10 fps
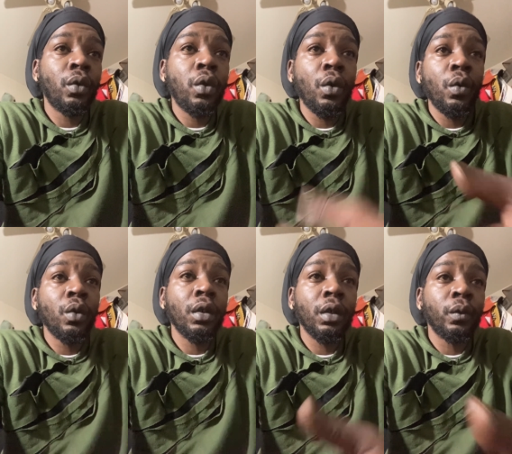who
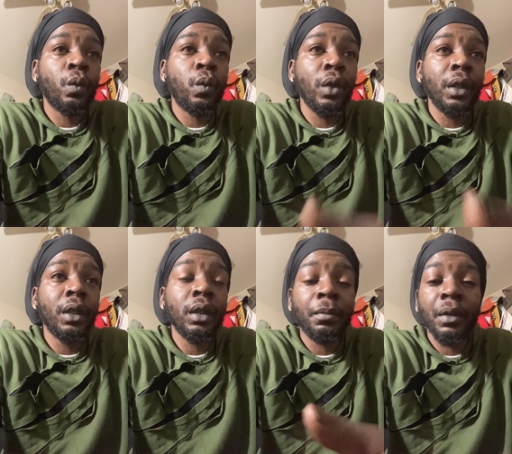we're willing
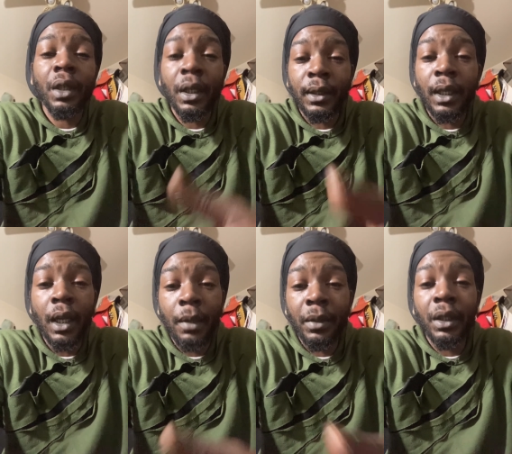to put our
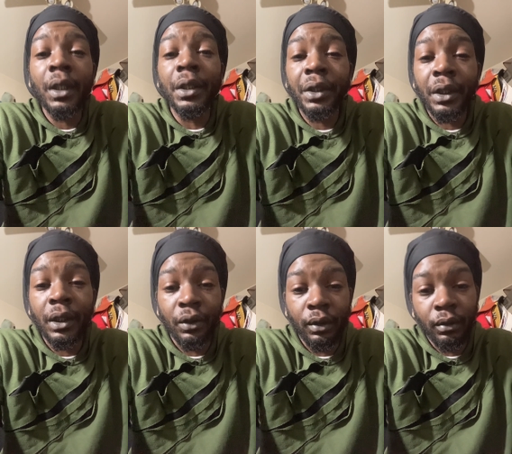time and energy
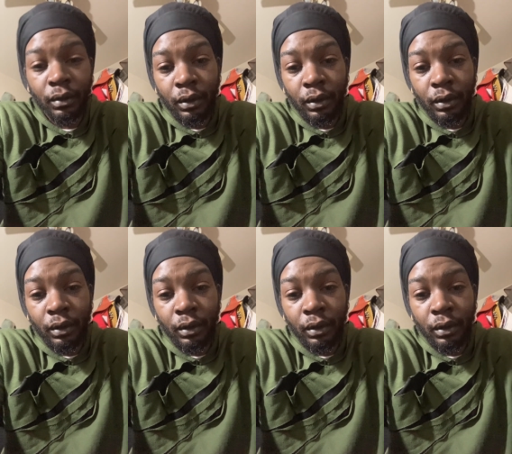into